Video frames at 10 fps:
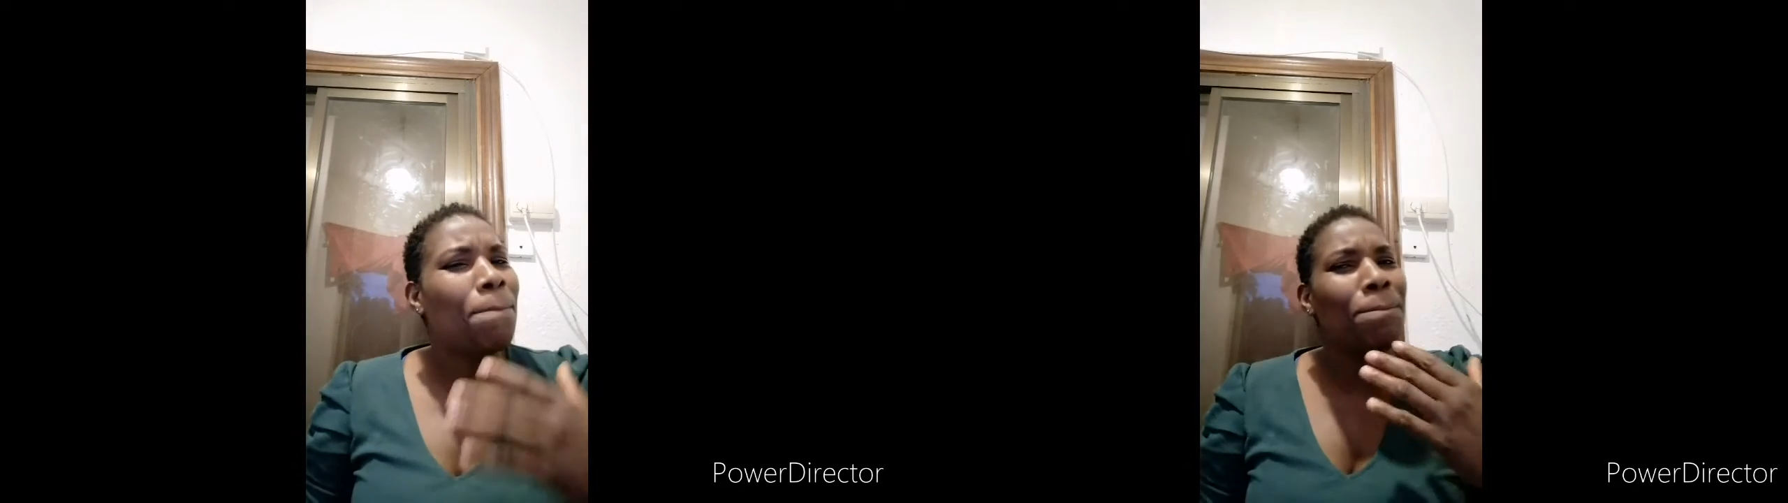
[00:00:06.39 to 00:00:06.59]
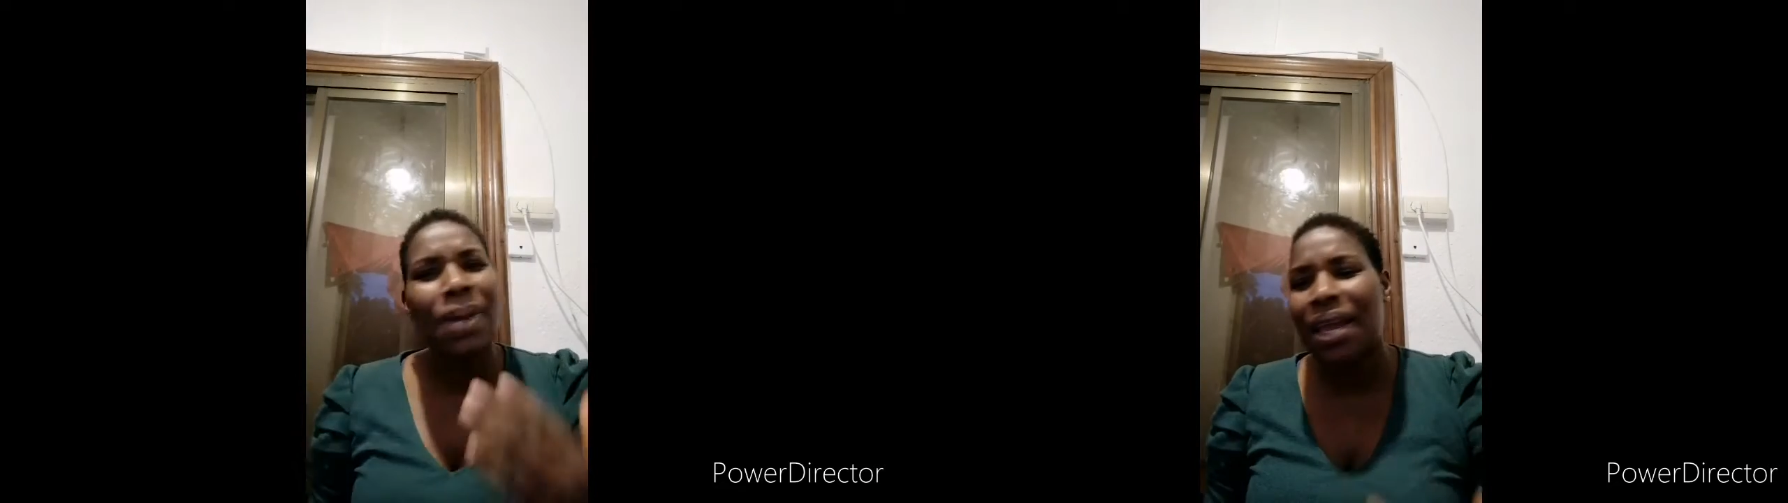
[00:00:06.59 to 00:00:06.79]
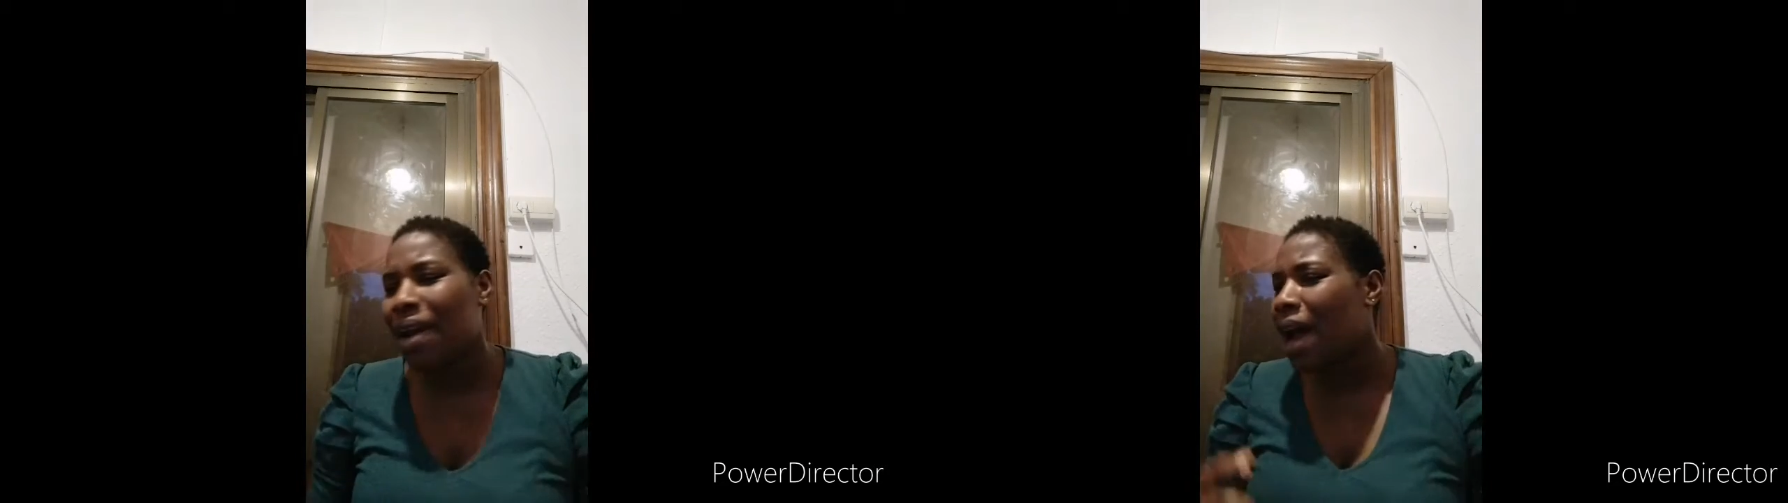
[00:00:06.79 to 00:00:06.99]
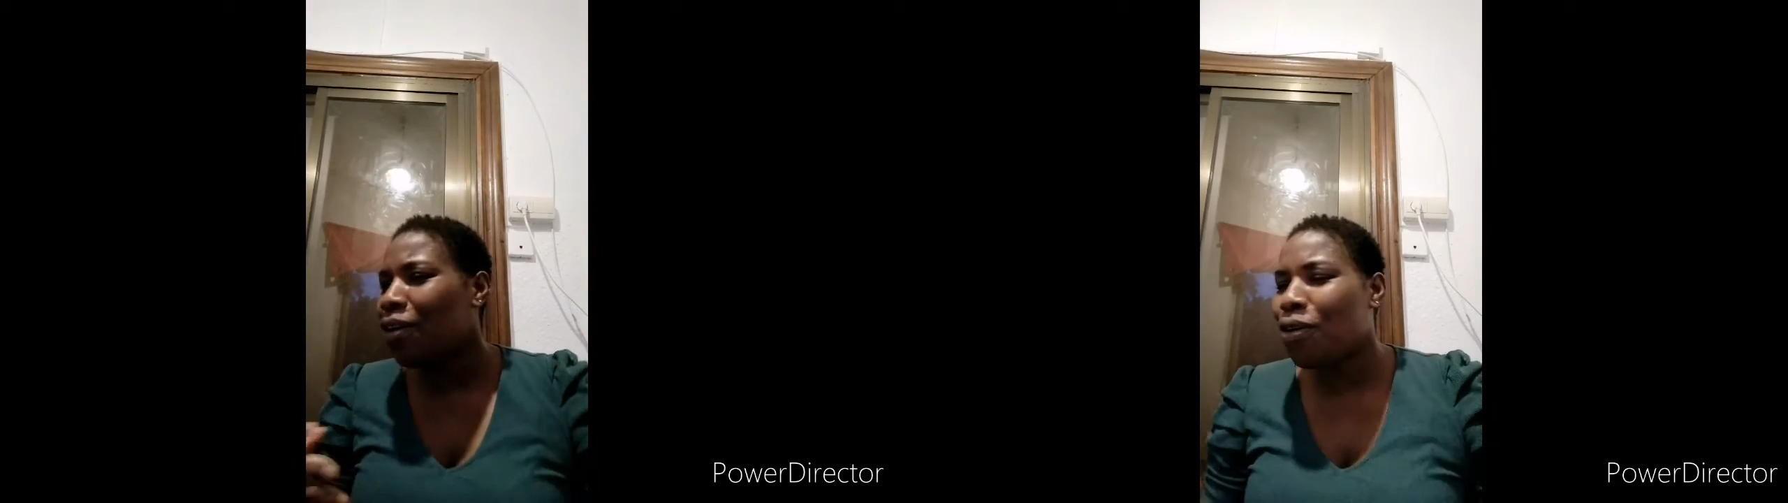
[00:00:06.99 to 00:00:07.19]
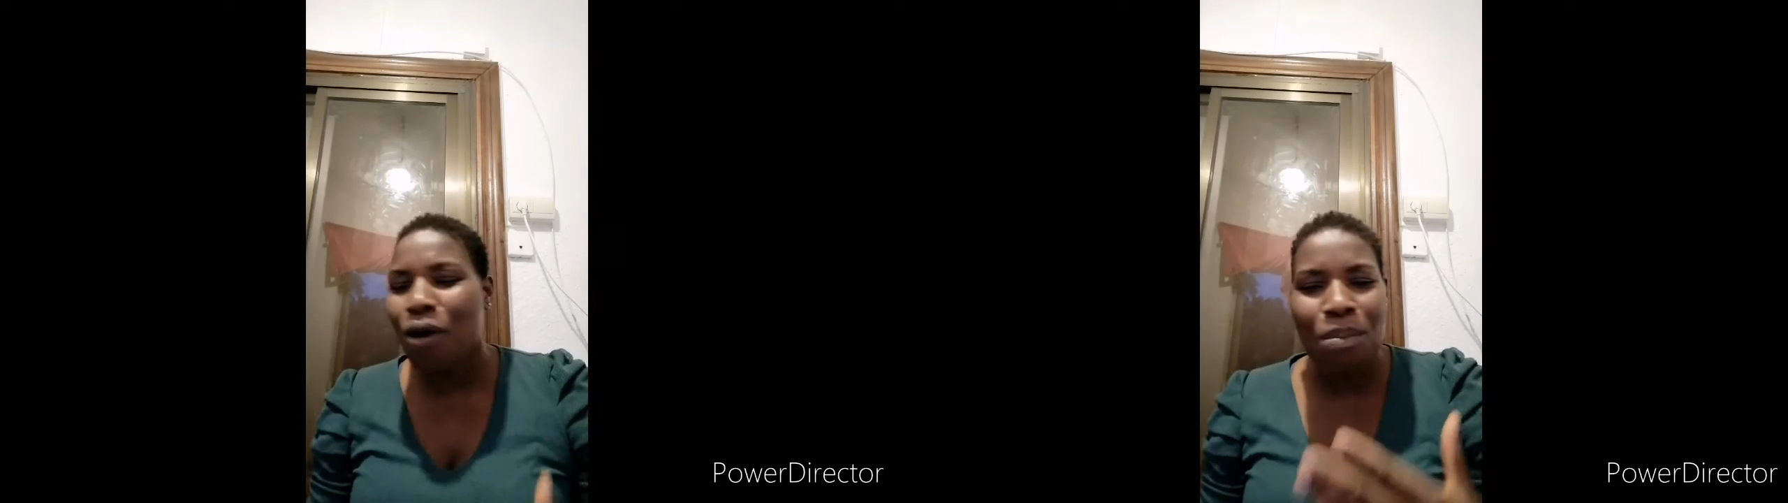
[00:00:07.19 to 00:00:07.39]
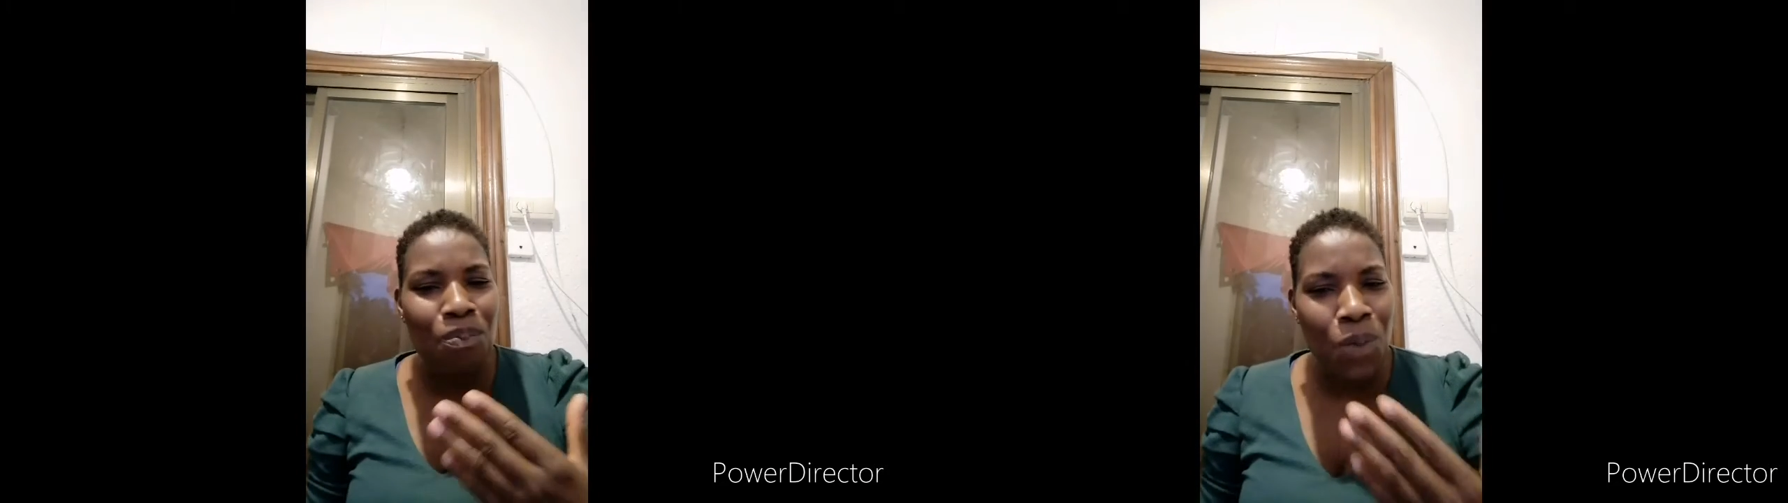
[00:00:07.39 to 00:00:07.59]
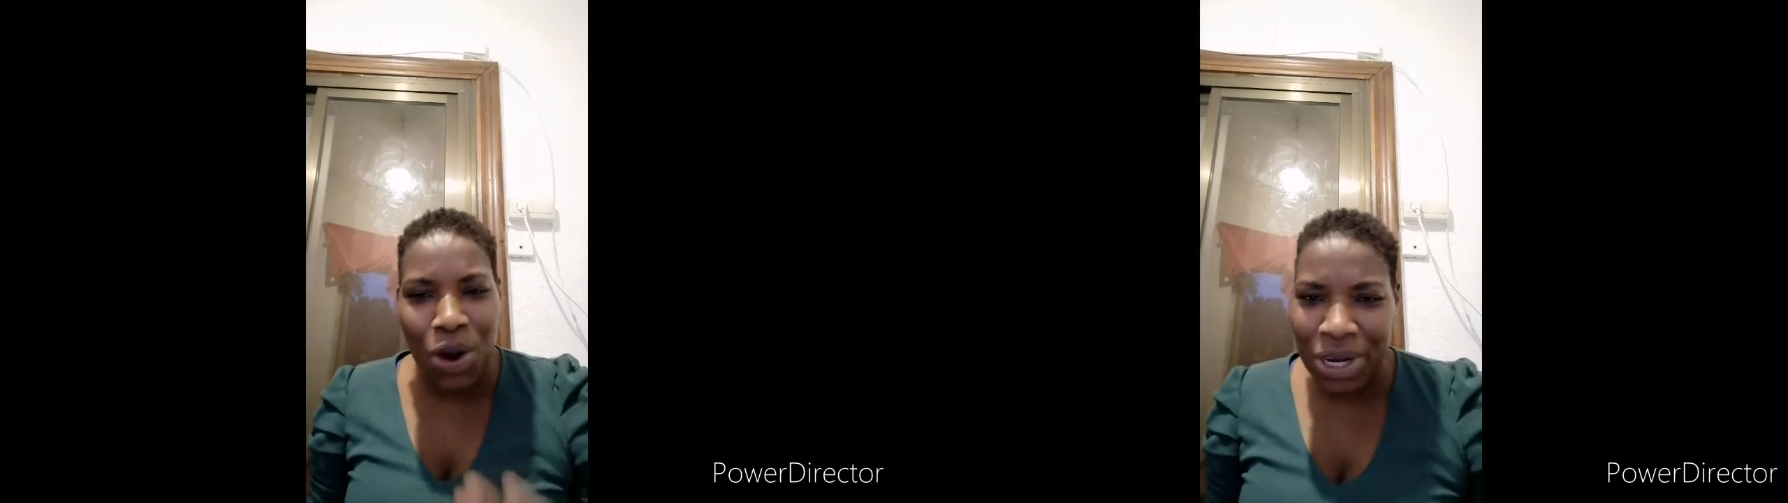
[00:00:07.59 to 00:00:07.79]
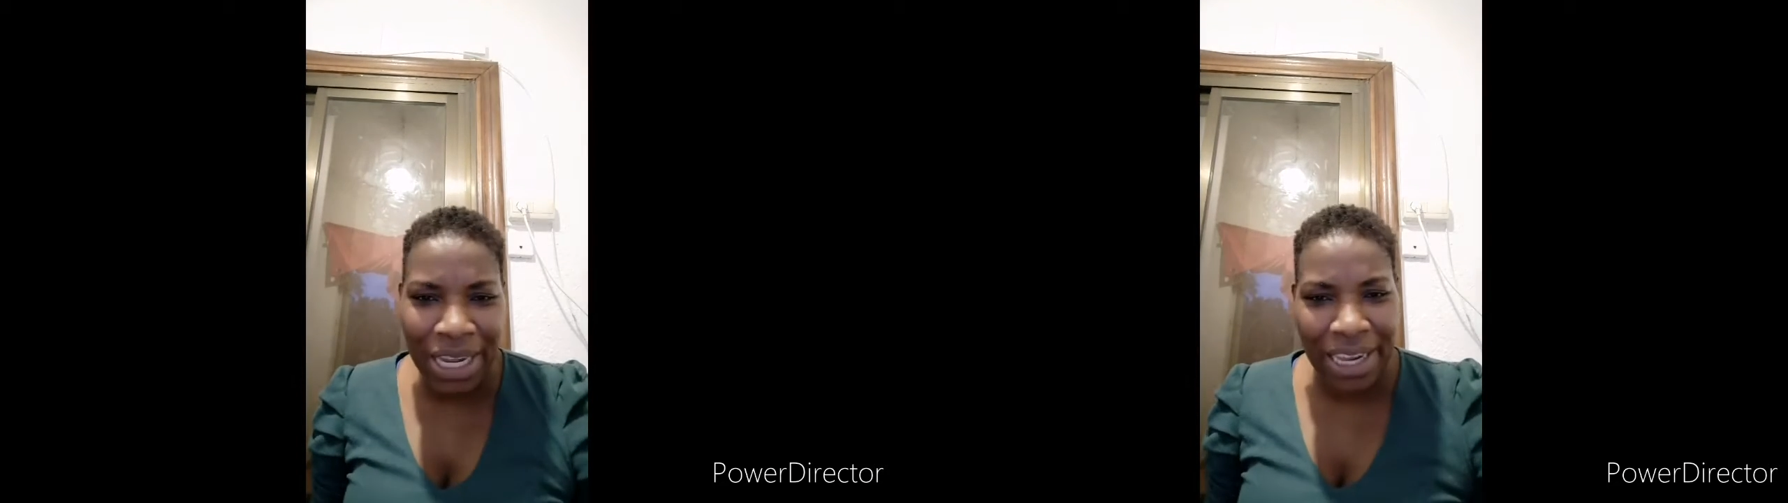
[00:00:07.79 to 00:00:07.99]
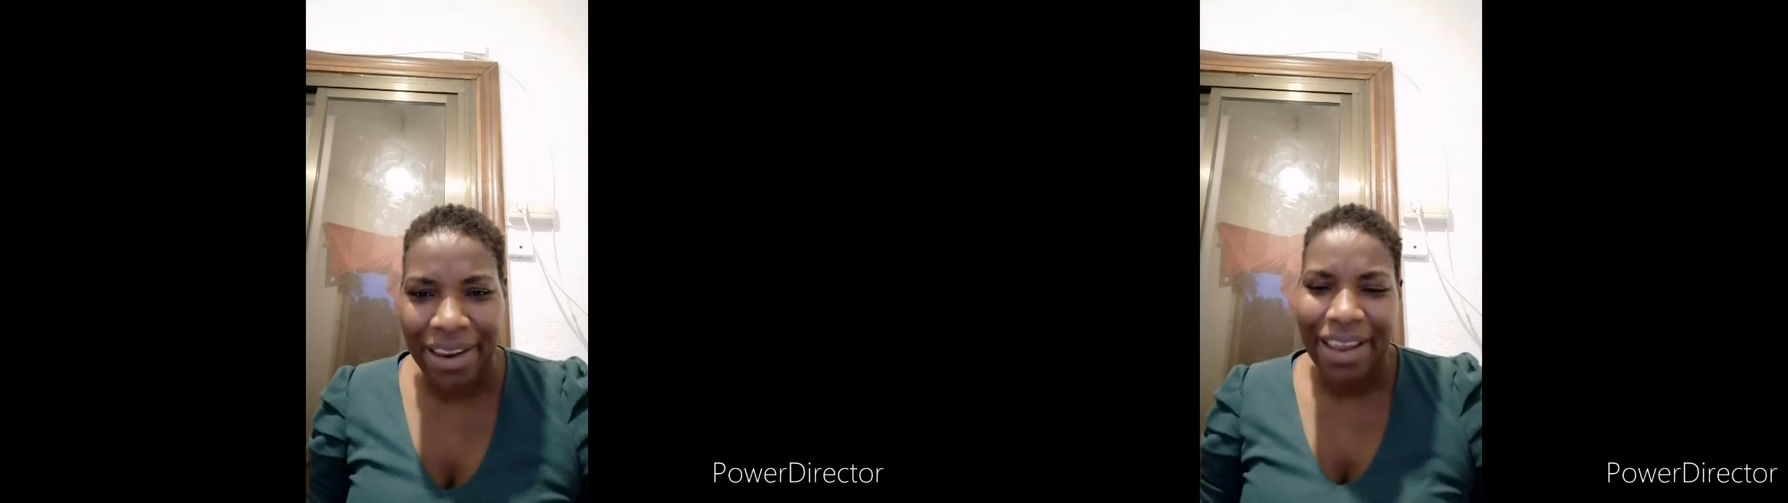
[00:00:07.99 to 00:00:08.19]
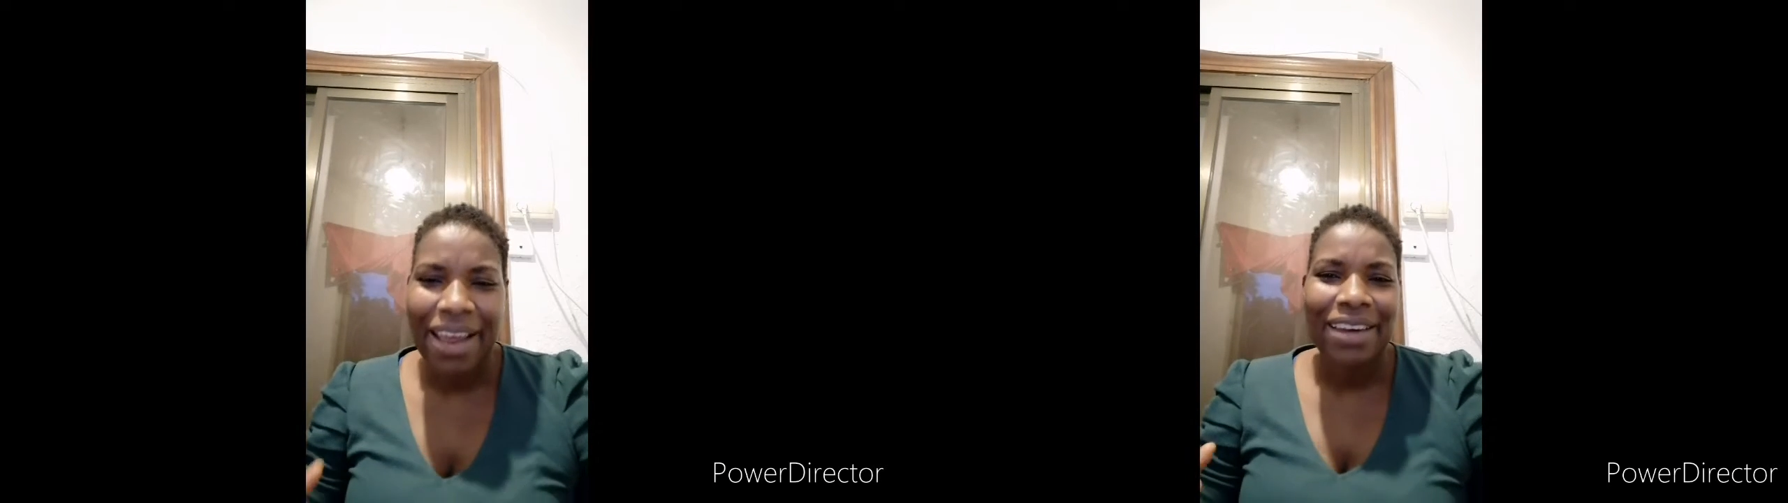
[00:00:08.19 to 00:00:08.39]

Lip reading: miracle money?